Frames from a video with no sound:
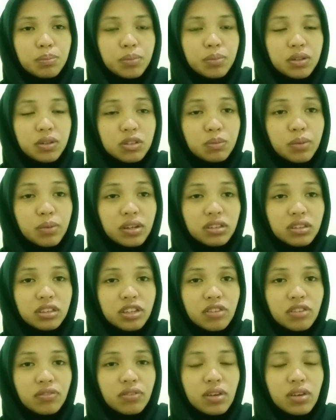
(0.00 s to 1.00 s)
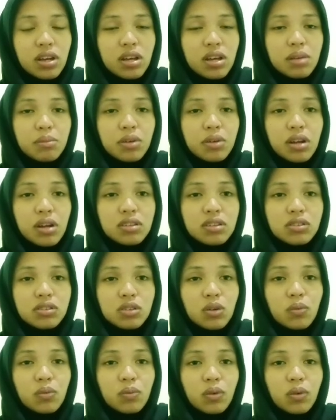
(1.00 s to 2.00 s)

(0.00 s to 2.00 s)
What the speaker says: perspective but also